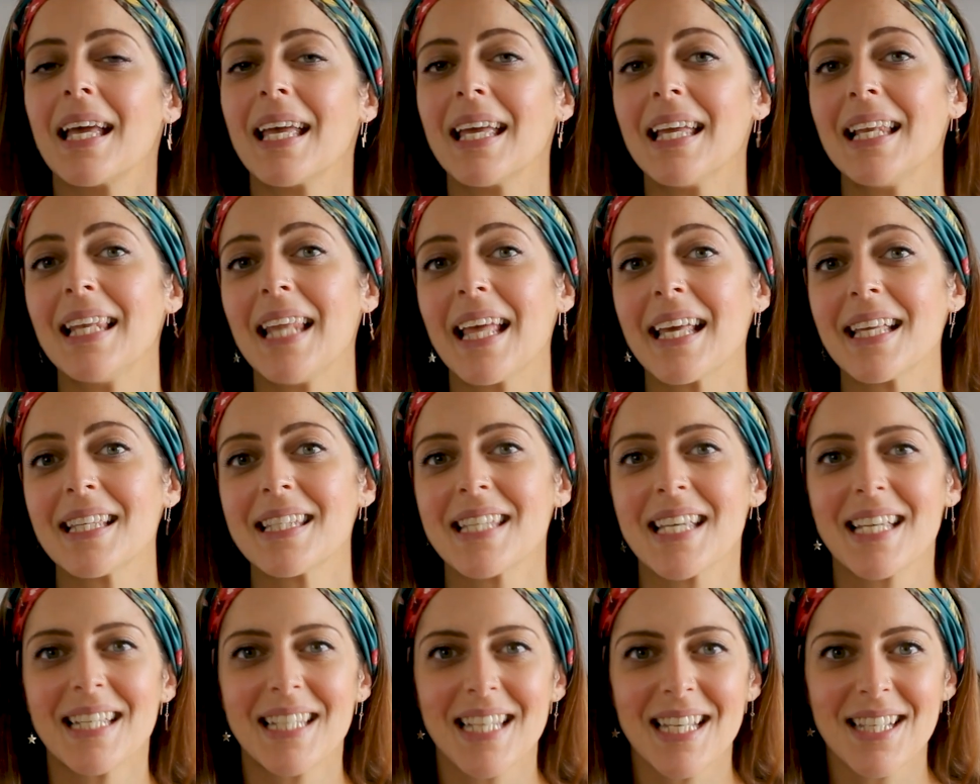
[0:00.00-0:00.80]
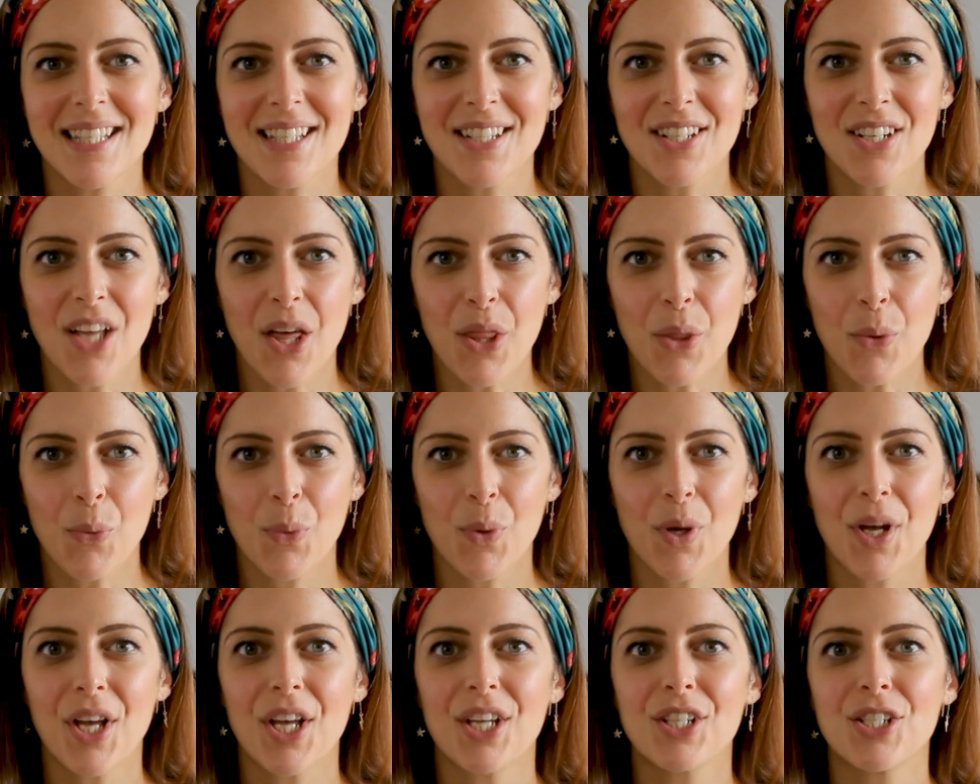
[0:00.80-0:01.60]
Elated is another
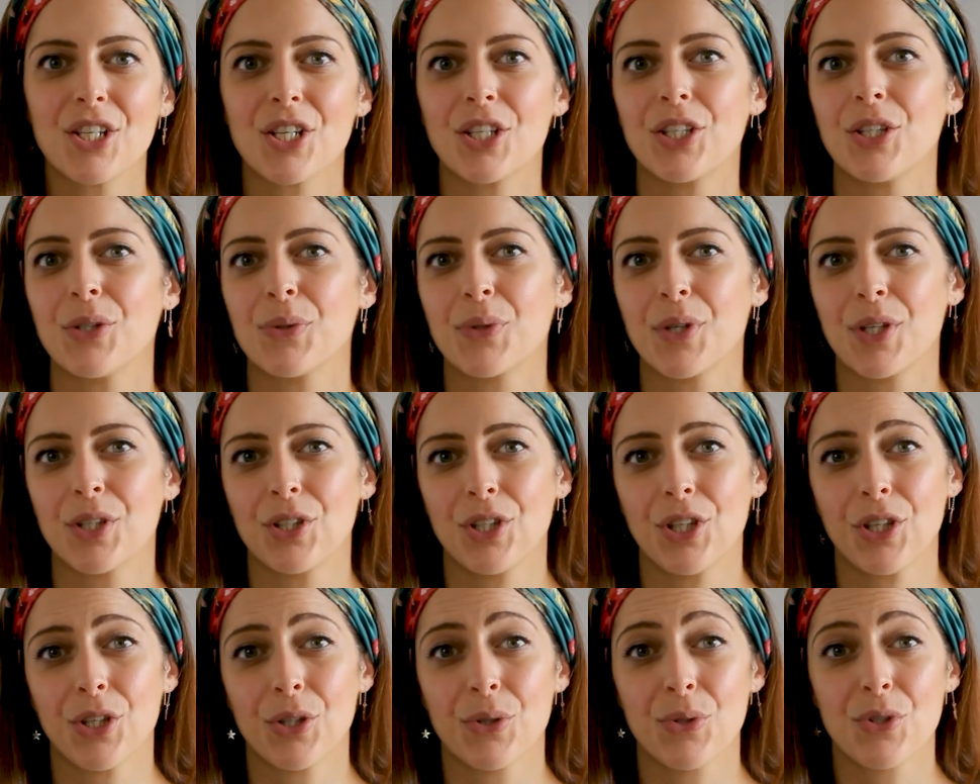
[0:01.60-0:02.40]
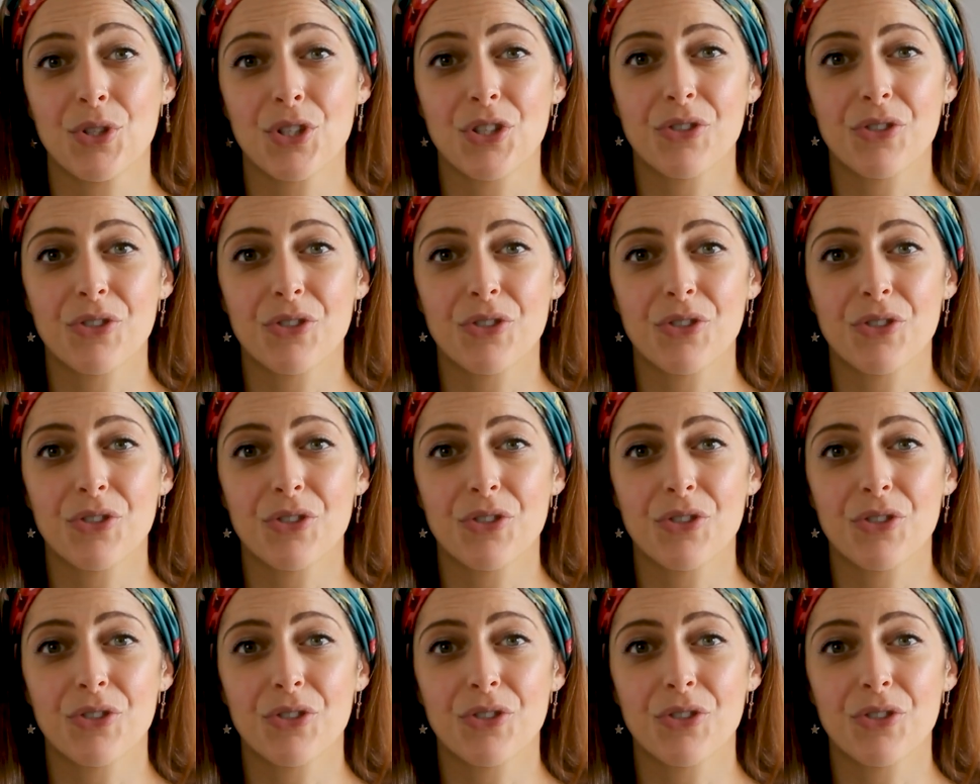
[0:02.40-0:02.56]
word you can use